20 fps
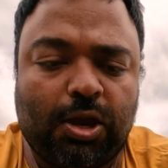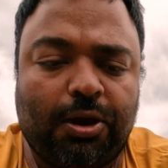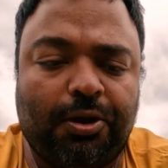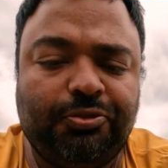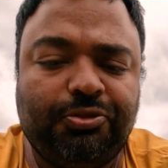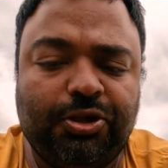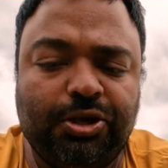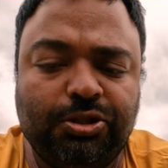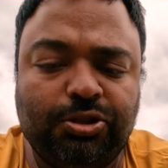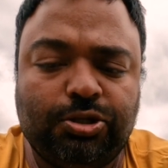I
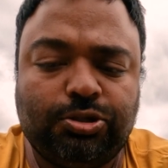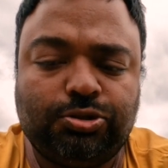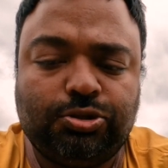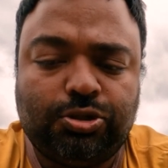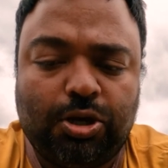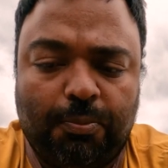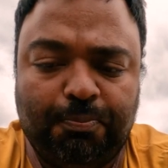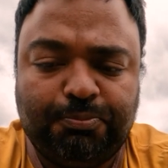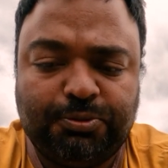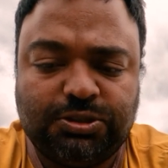think the
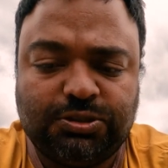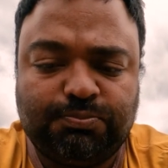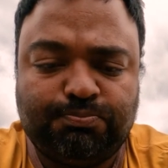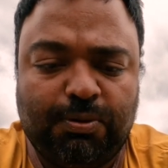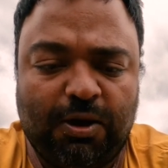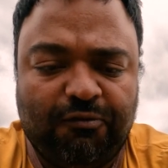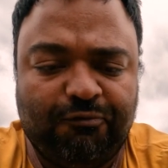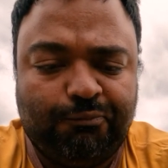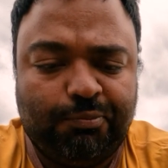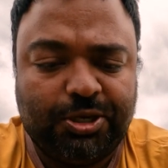top is
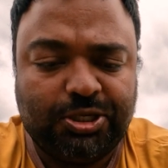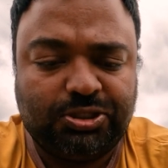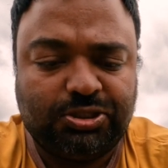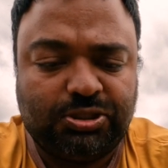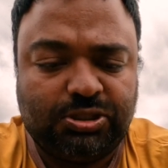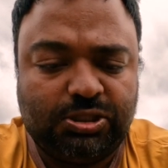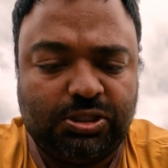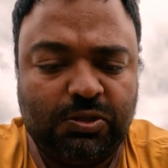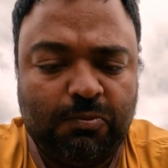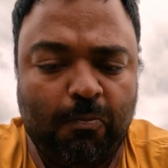puff
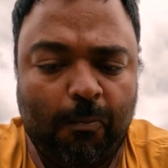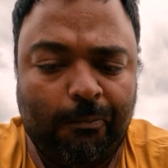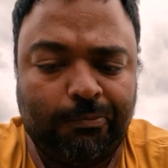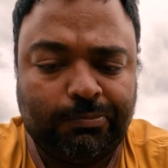pastry.